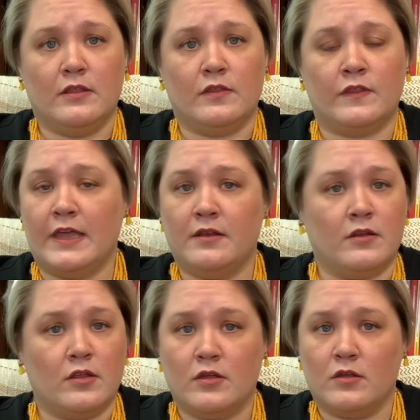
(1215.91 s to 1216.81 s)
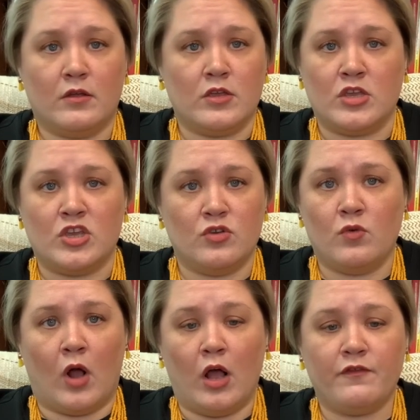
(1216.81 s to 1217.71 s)
then
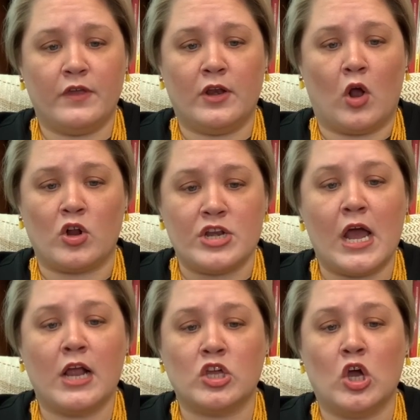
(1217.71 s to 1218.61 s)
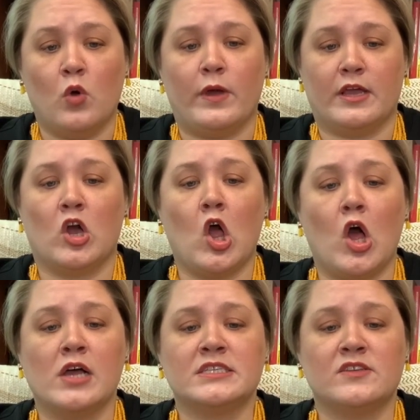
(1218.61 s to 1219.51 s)
you often are not going.
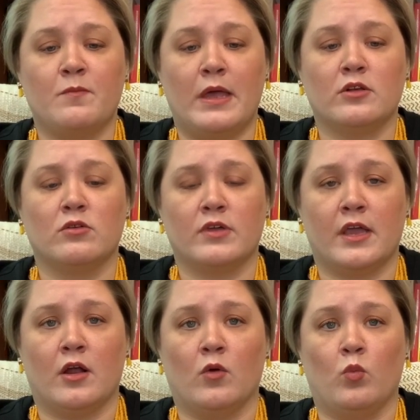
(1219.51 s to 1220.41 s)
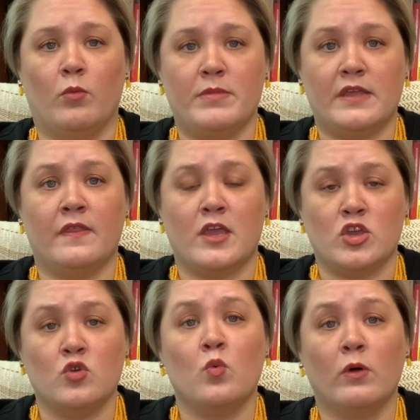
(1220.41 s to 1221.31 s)
Costs of medical care will mean that
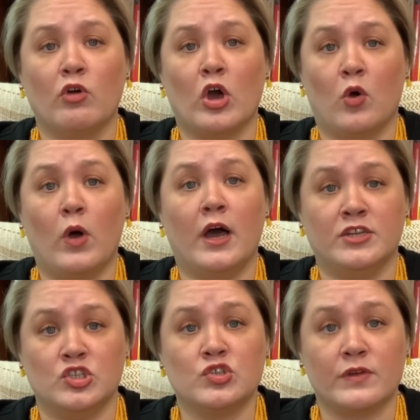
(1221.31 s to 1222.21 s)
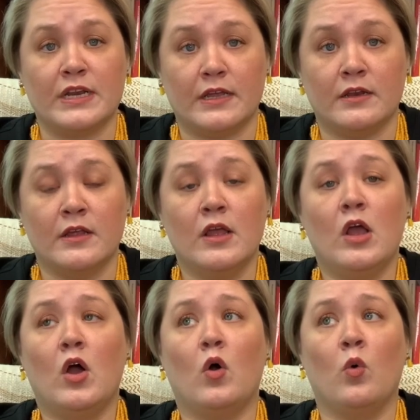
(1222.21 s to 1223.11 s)
you will go untreated.
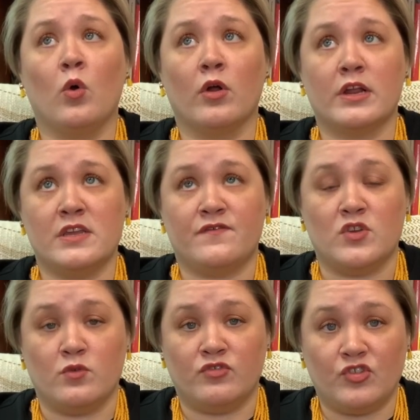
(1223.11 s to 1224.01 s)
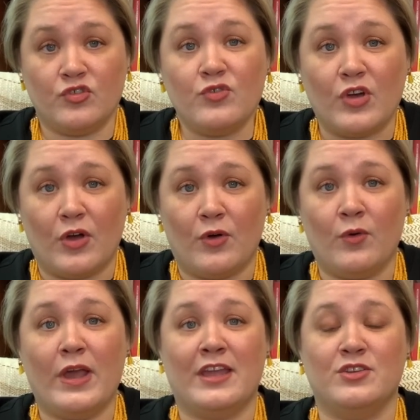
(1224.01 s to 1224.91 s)
Or if you do
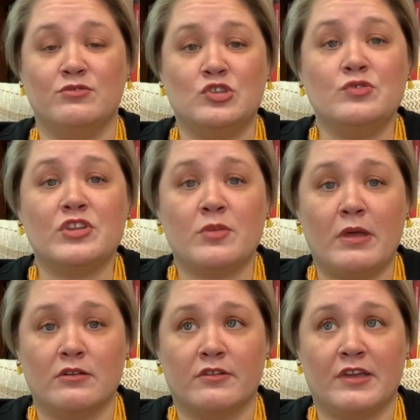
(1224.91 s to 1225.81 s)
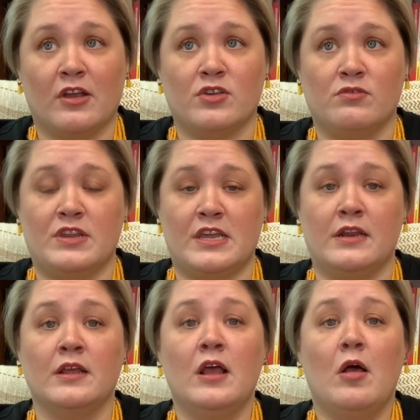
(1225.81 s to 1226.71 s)
go and you do get the medical care you
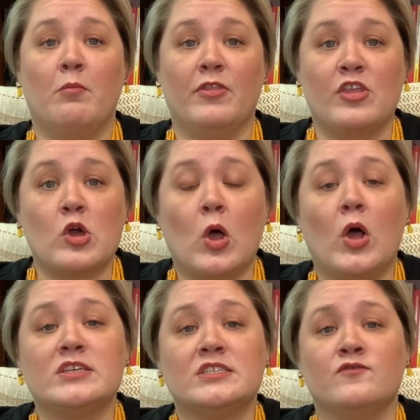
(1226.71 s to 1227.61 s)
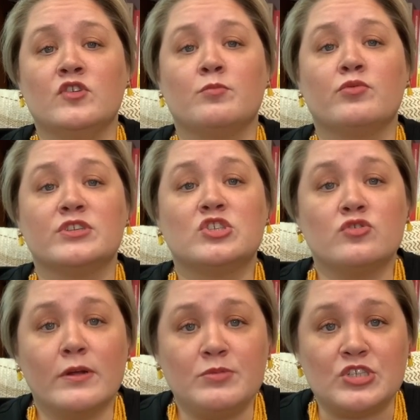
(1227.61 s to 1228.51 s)
need, but the cost of your
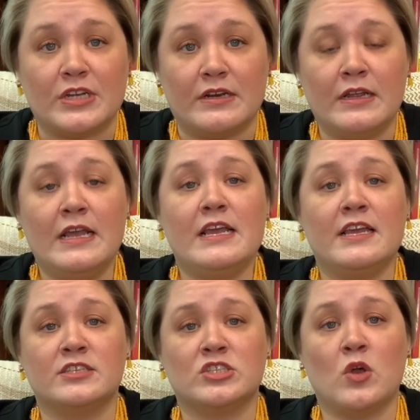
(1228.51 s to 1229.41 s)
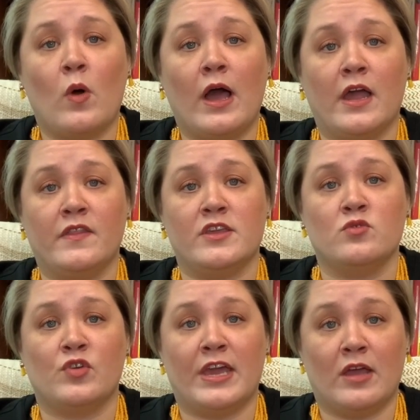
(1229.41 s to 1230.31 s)
prescription is so high that
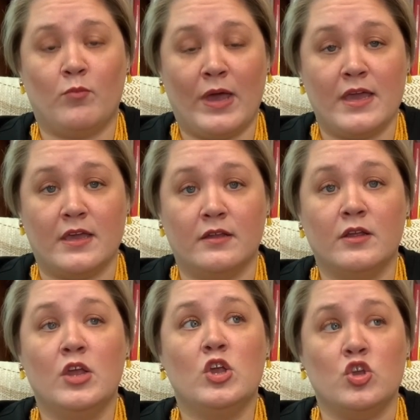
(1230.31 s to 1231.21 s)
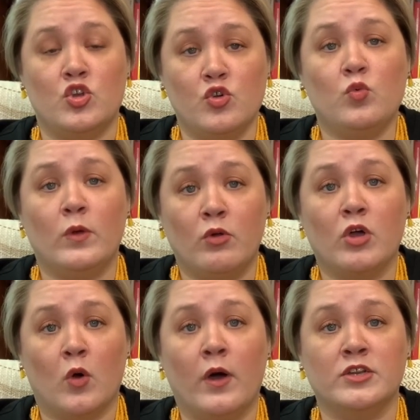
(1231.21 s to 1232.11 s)
you can't pay it, you will
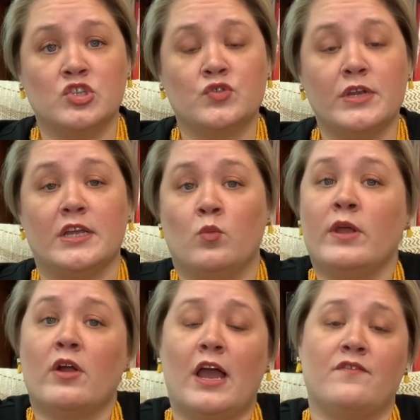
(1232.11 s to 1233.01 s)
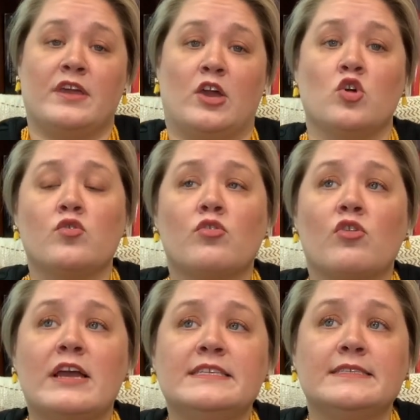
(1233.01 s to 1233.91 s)
go untreated. We are having a
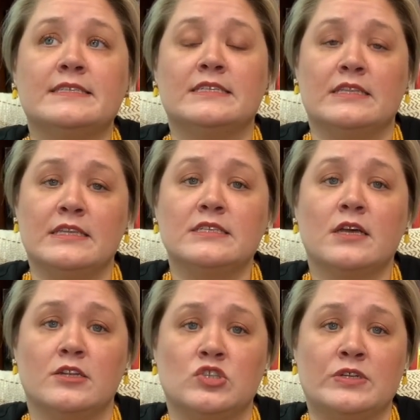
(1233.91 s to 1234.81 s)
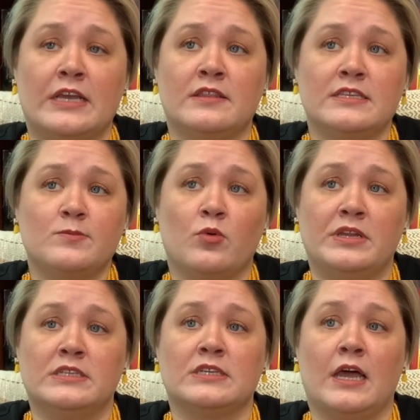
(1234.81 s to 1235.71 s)
crisis in this country at this point
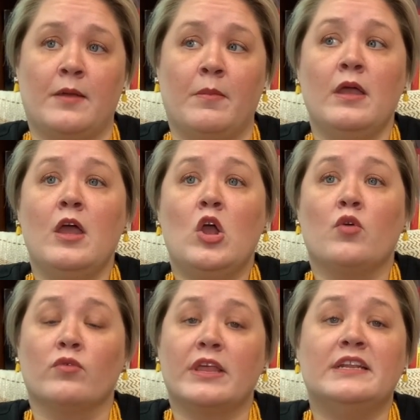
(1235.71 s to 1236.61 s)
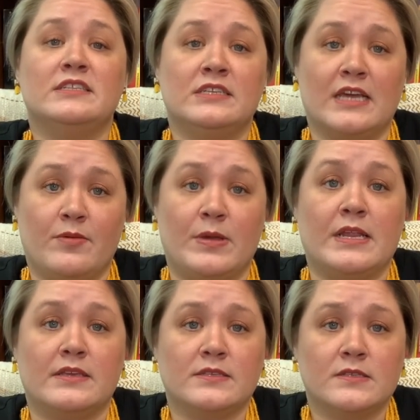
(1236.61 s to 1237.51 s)
in time related to
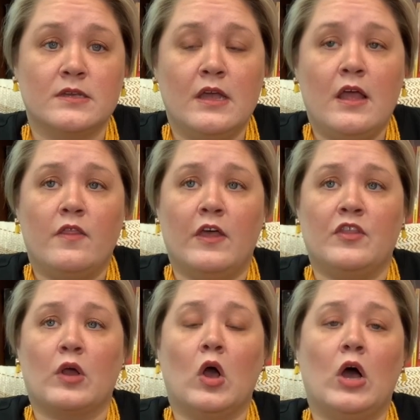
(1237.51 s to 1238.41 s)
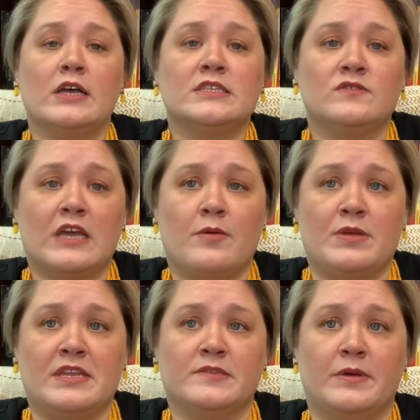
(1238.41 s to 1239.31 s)
diabetes, that the cost of
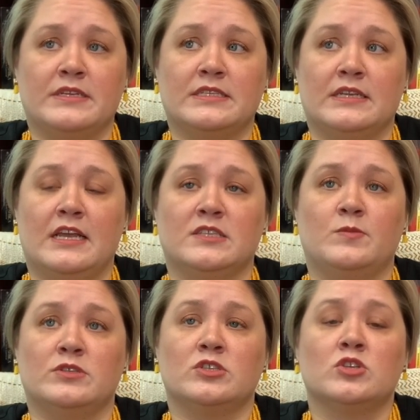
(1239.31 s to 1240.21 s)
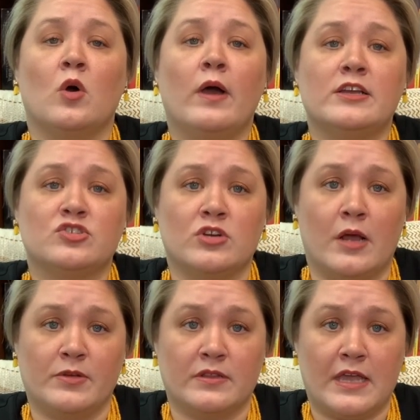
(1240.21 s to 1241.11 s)
diabetes medicine has been so
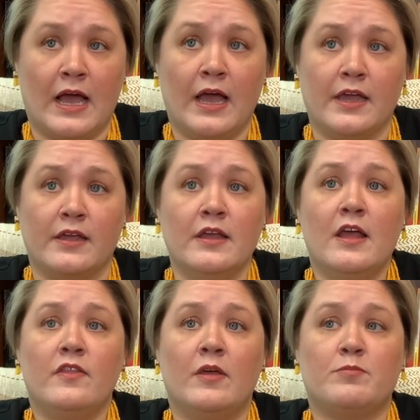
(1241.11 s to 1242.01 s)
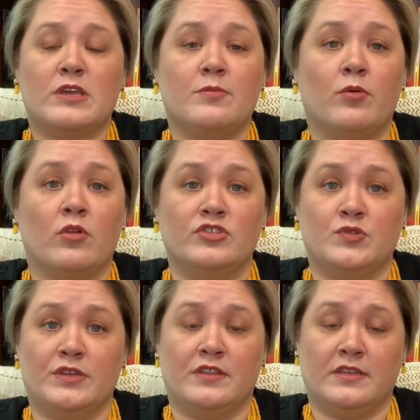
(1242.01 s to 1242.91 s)
astronomically high that people are
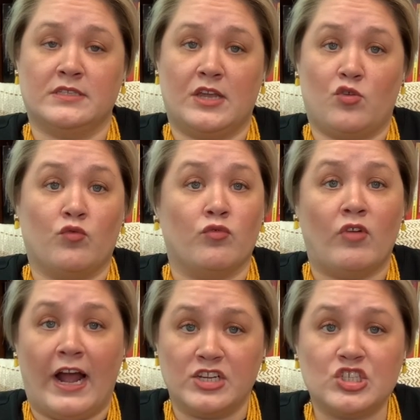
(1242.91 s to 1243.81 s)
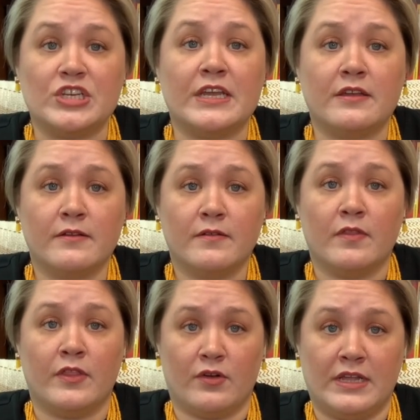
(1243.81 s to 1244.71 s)
doing things like rationing
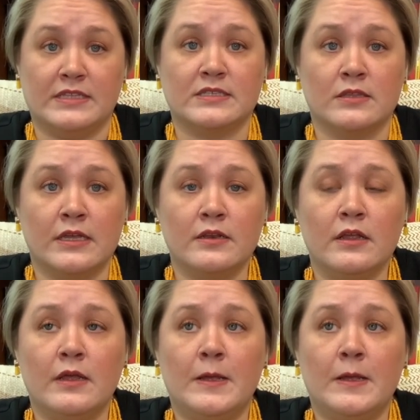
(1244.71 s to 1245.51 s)
their insulin,